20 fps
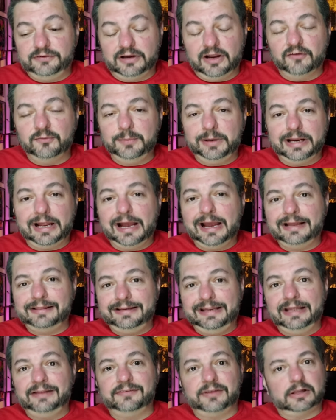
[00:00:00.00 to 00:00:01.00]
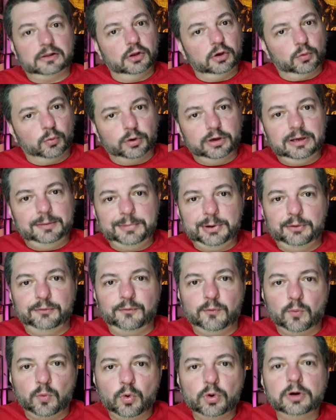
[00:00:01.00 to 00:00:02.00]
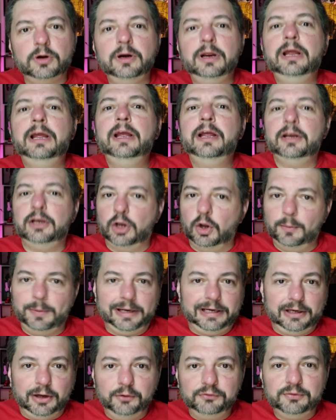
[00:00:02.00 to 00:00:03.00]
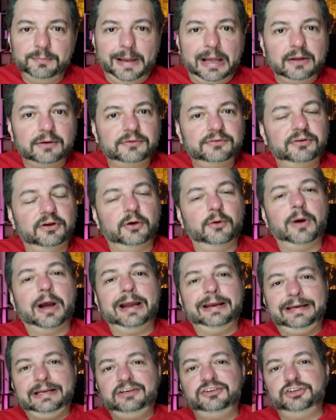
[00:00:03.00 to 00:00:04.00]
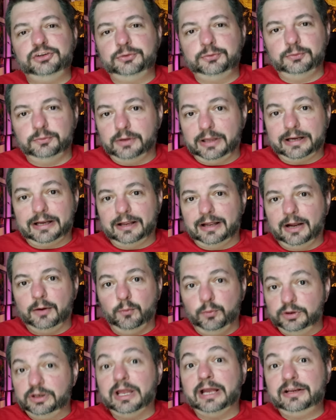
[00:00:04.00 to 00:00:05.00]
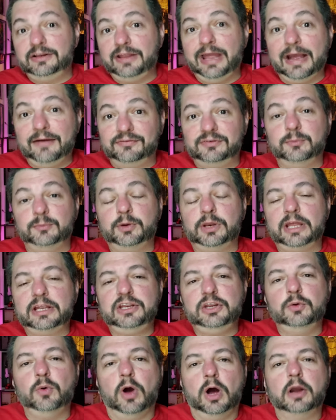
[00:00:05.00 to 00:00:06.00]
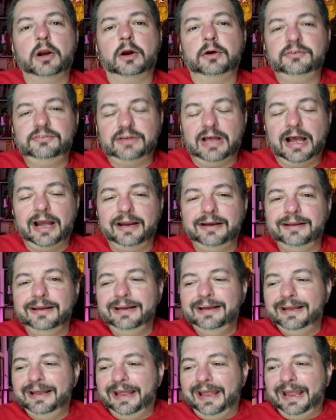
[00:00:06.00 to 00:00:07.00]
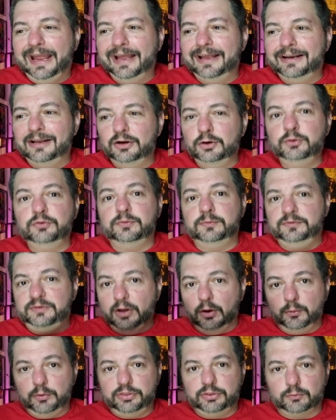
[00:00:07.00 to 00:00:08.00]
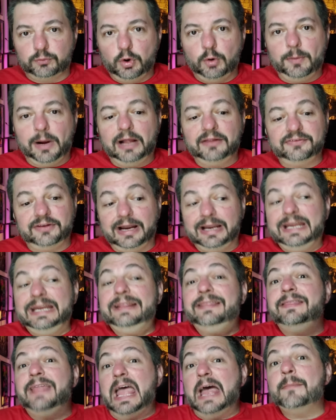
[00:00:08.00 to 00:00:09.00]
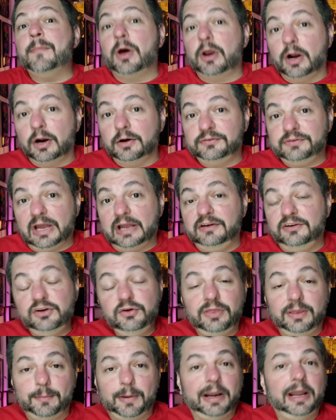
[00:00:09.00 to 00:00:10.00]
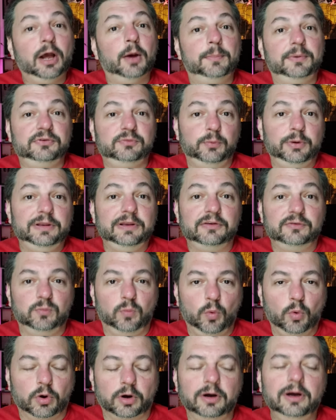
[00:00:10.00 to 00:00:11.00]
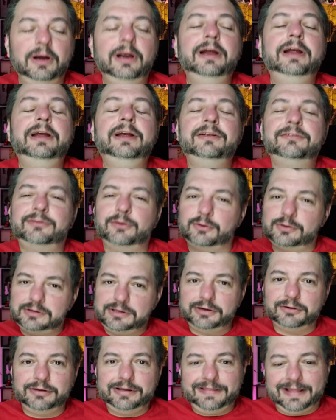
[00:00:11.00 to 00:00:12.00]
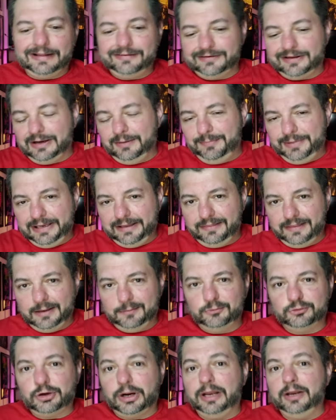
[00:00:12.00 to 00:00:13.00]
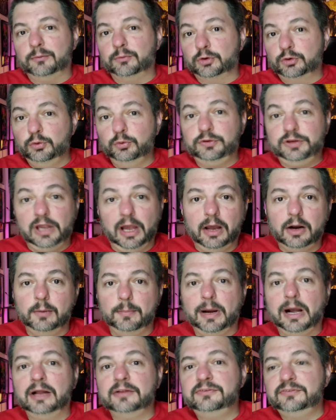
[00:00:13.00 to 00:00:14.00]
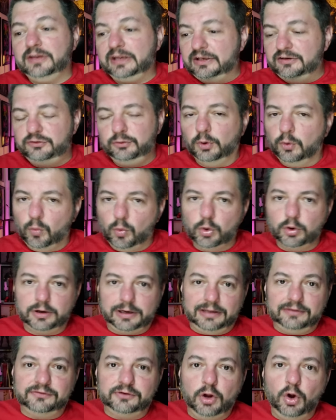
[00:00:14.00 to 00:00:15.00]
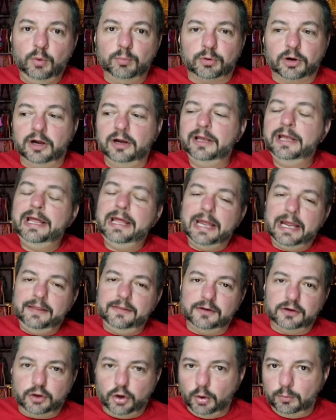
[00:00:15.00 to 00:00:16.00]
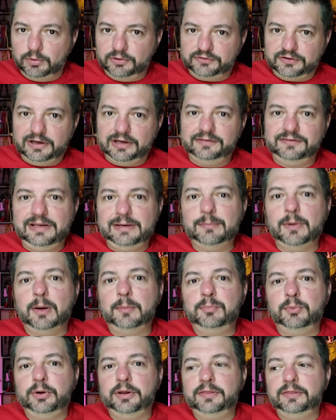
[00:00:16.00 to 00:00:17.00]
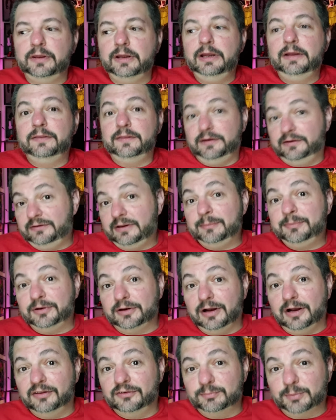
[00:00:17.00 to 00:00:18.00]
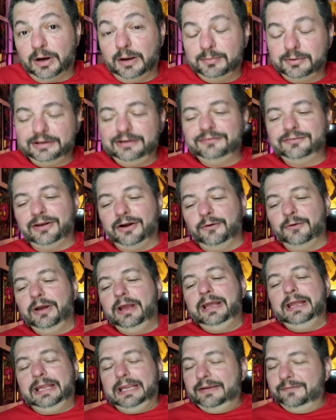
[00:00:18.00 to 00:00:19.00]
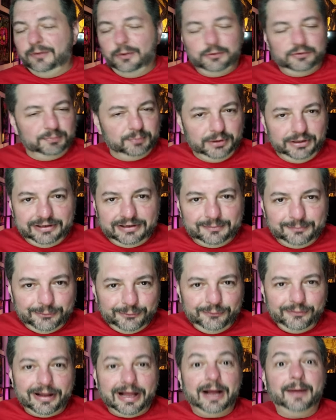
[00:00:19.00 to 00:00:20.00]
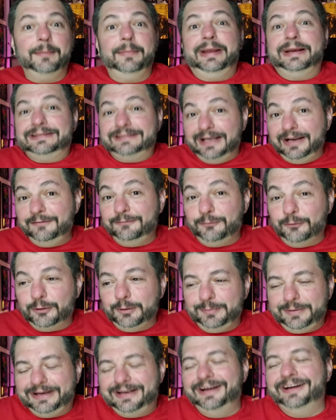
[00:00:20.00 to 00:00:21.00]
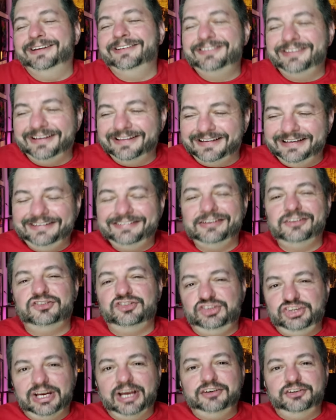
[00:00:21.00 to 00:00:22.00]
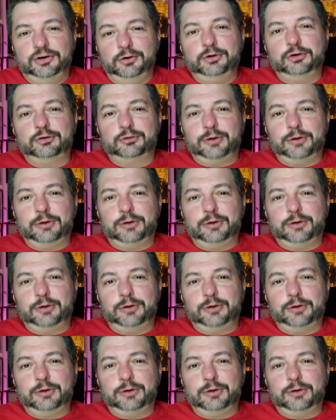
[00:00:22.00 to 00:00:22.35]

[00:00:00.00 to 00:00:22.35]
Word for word: the government guy at the end's like, look, we're in the middle of a war nobody knows about, so I need you, like, I would like to have someone like you on our side, and uh, who's dealt with the robots, and I need them on our side too. They might help us win this war. So clearly that's going to be them trying to recruit the Autobots into a war against Cobra, and then Cobra's going to team up with the Decepticons probably. So even though it's predictable, I'm excited for it because at least it's G I Joe and